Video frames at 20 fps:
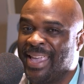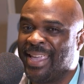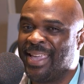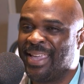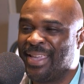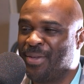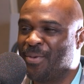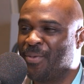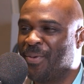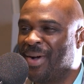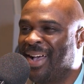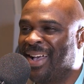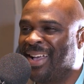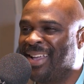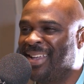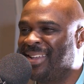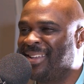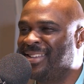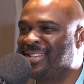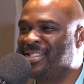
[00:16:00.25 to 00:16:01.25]
A E
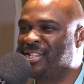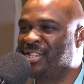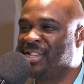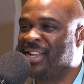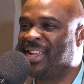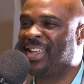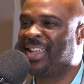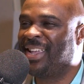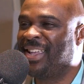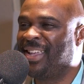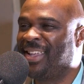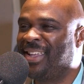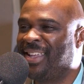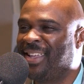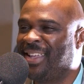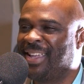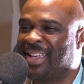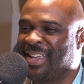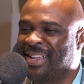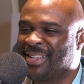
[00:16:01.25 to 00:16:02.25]
Y G E
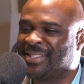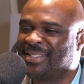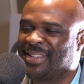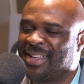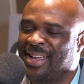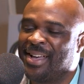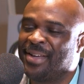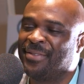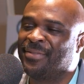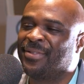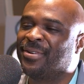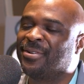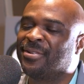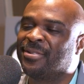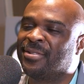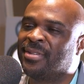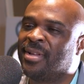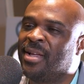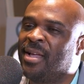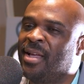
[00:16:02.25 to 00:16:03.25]
E S
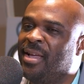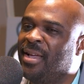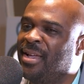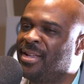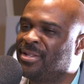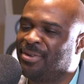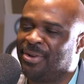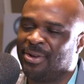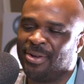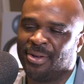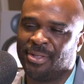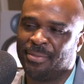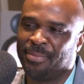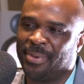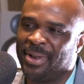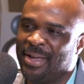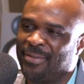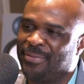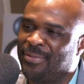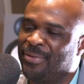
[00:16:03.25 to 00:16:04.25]
Convos. It's on all the
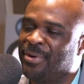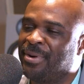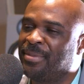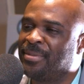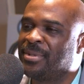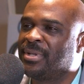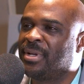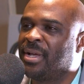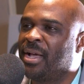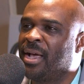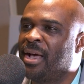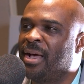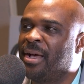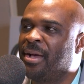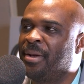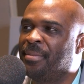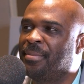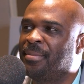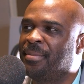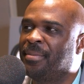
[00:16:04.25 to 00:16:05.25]
platforms.
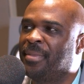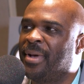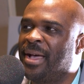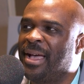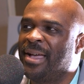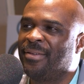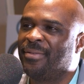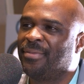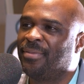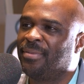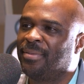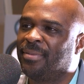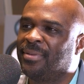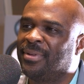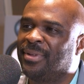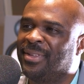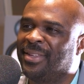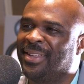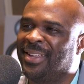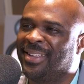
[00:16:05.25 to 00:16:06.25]
Um,
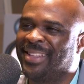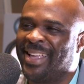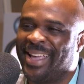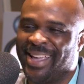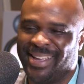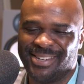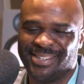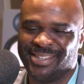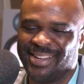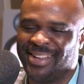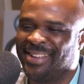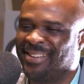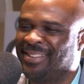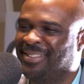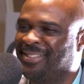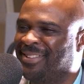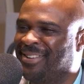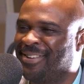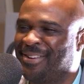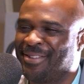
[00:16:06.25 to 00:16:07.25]
AG. Yeah, AG,
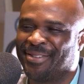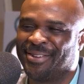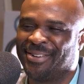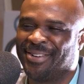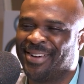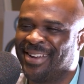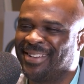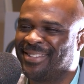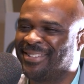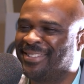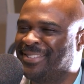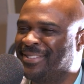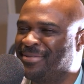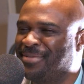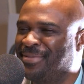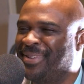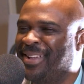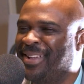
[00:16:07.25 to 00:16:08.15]
Arthur Grice.